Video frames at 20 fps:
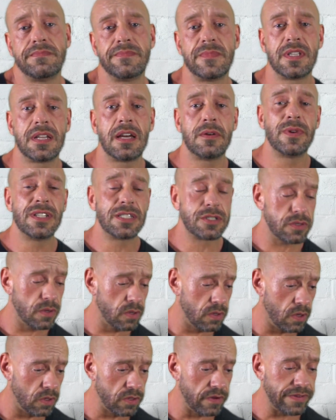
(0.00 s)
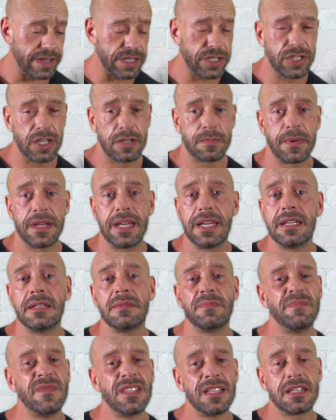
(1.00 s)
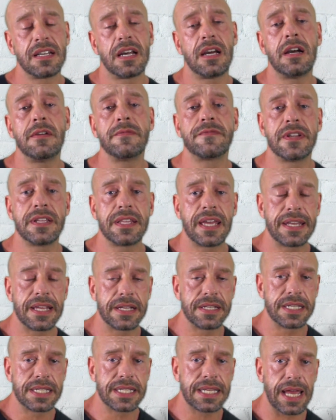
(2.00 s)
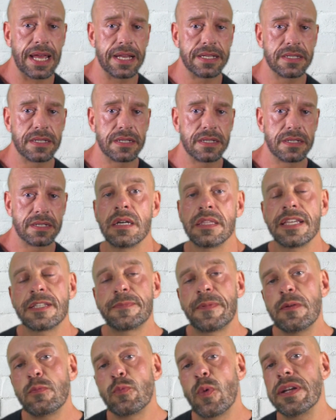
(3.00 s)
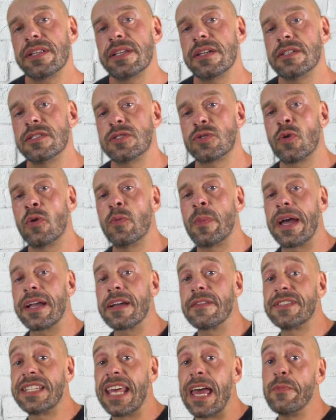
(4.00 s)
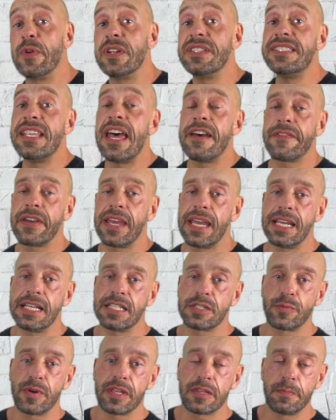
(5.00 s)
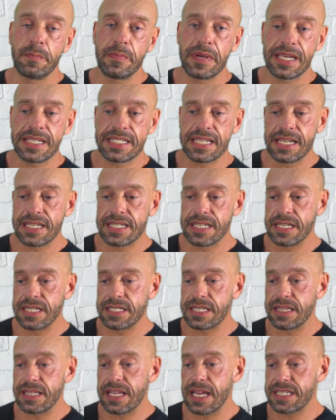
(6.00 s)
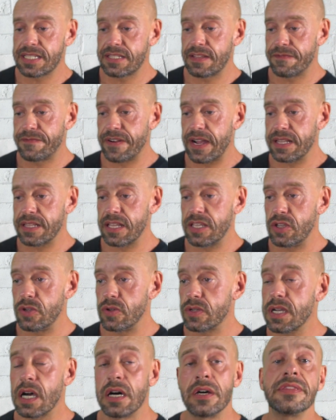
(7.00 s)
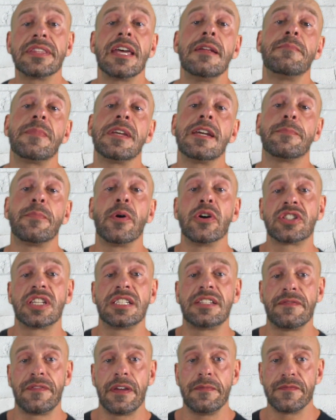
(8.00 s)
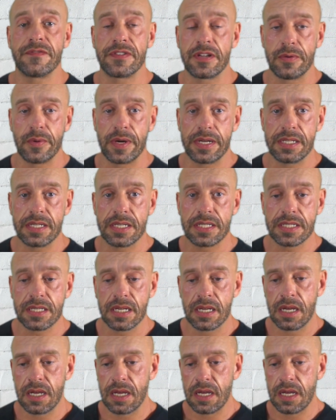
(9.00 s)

which all of us should be, hopefully they'd understand. There's been one little drawback of saying we'll never eat with meat eaters, and that's the fact that you can't then be a positive influence.